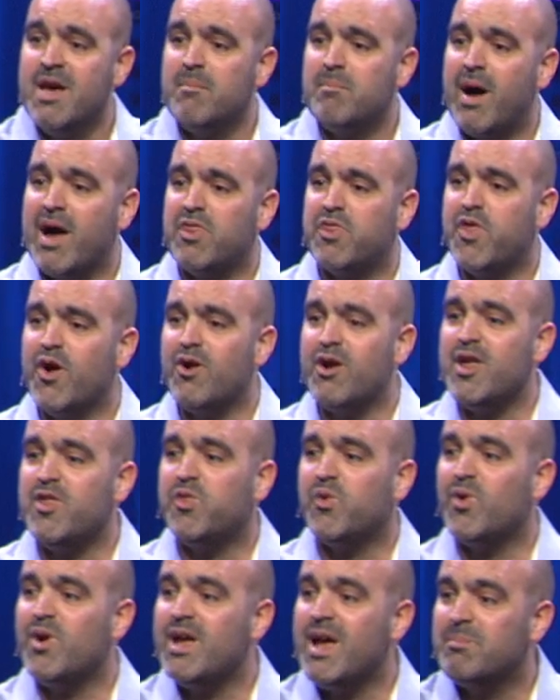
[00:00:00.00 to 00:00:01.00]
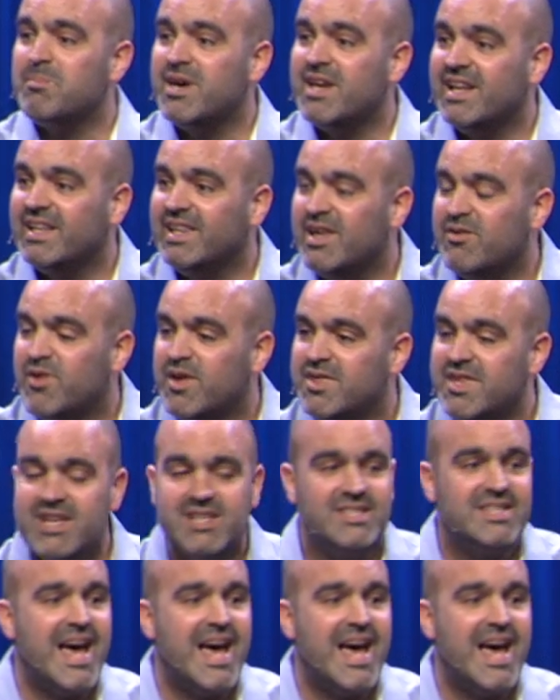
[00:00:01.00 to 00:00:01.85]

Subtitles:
By 33, I'm going to live in this